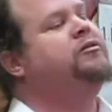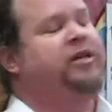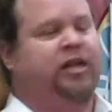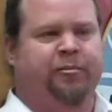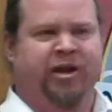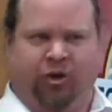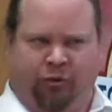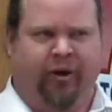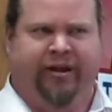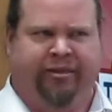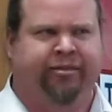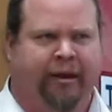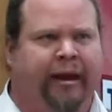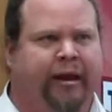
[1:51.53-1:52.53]
It'll be a great
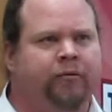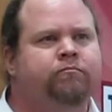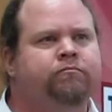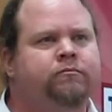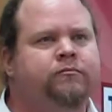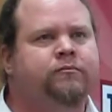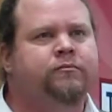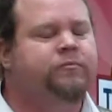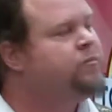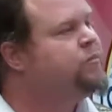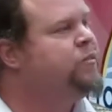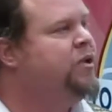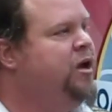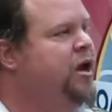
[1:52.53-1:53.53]
thing.
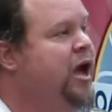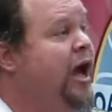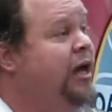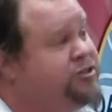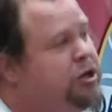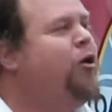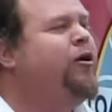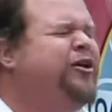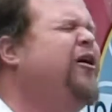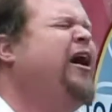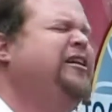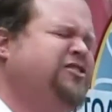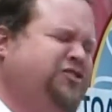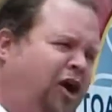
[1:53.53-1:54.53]
And so, you know,
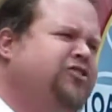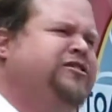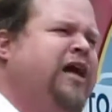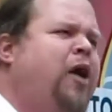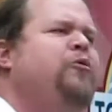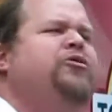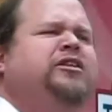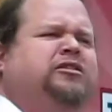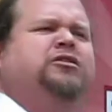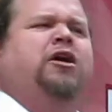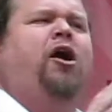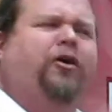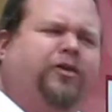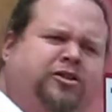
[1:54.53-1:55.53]
it starts out with this
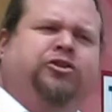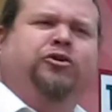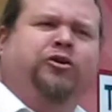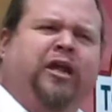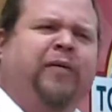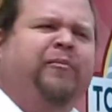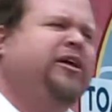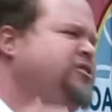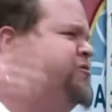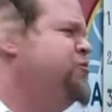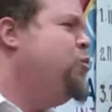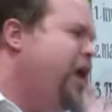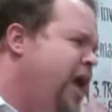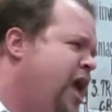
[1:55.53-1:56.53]
cartoon image of
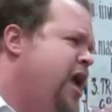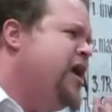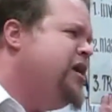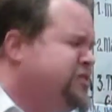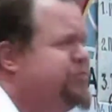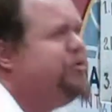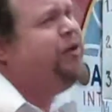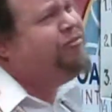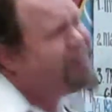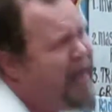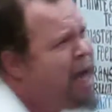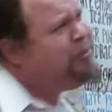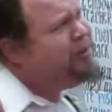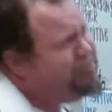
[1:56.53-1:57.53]
wings, and we're
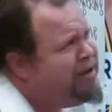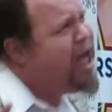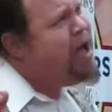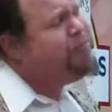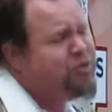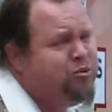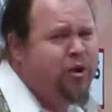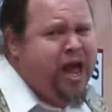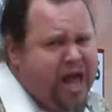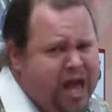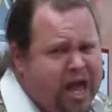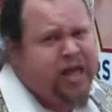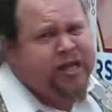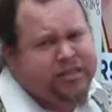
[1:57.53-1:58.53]
flapping around with
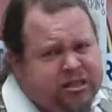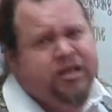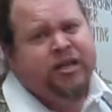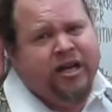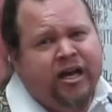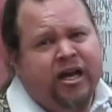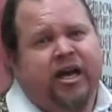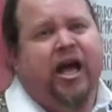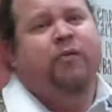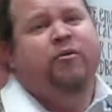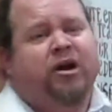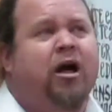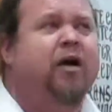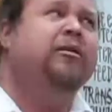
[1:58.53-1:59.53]
wings, and
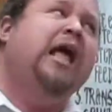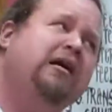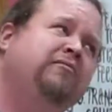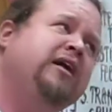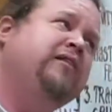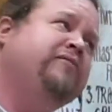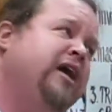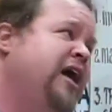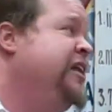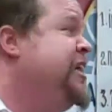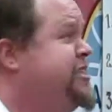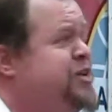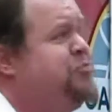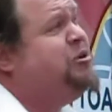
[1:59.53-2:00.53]
we're going,
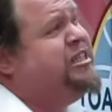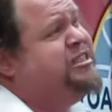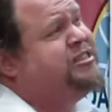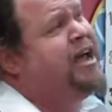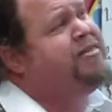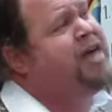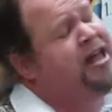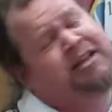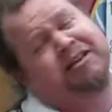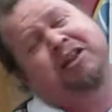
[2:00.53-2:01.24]
he didn't really say that, he